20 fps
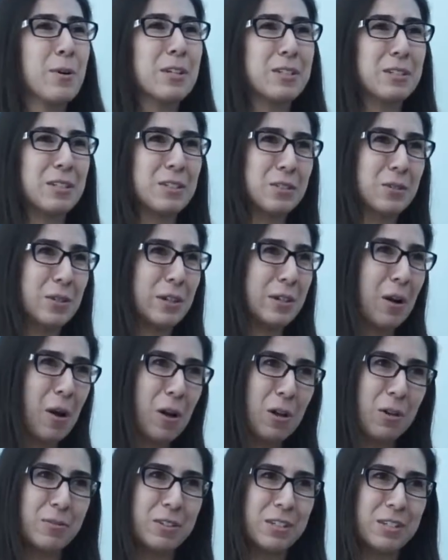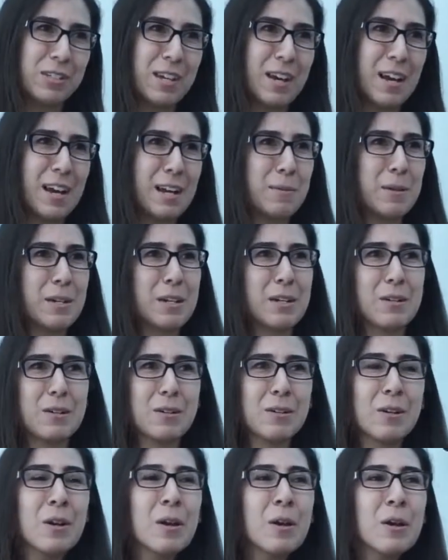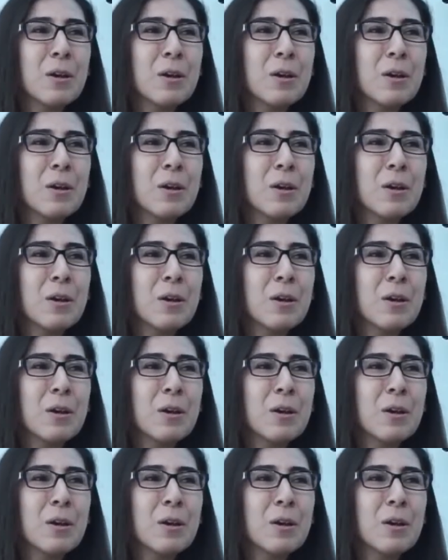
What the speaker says: present during all of this time here.